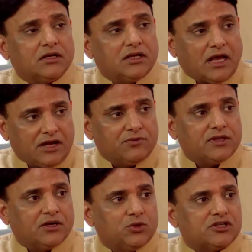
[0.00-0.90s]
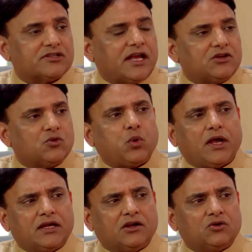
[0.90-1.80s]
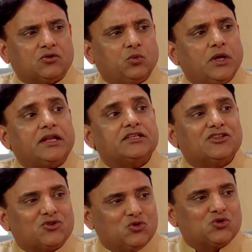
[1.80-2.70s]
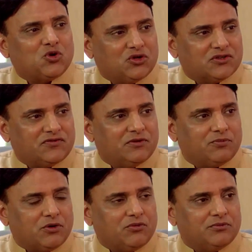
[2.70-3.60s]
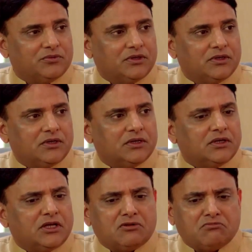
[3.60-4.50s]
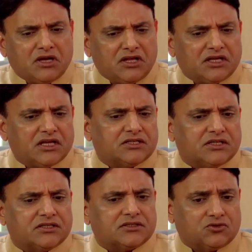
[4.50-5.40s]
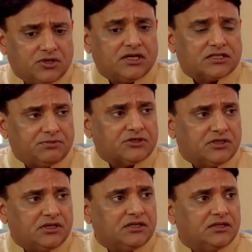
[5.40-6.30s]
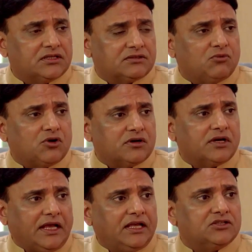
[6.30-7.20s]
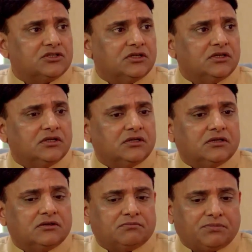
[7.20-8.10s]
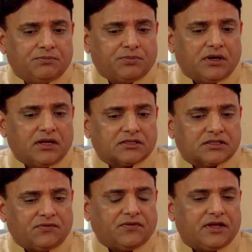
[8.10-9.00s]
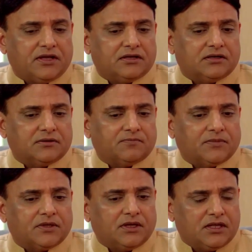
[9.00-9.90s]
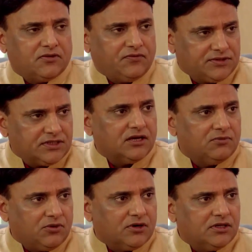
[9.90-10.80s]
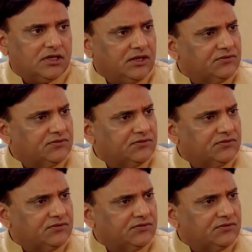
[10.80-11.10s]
in Ayurveda, we try to find out where is the root cause of the problem. In many cases today, especially in this modern age, people are suffering in the physical body. They